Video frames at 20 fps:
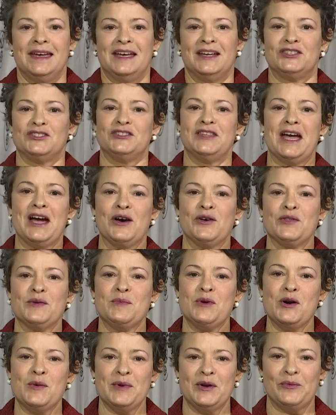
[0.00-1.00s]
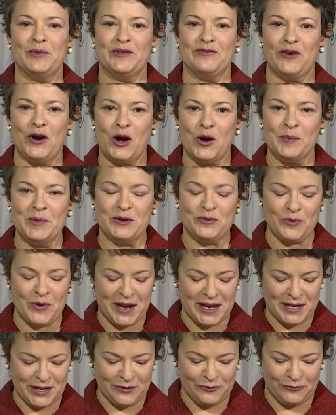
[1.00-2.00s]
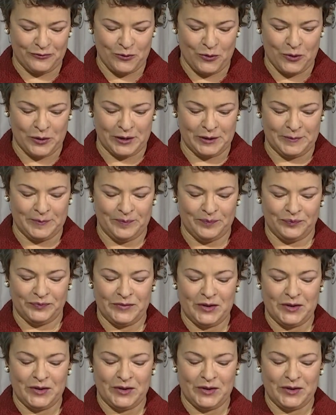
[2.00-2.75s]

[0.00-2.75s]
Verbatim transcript: It's now the moment we've all been waiting for.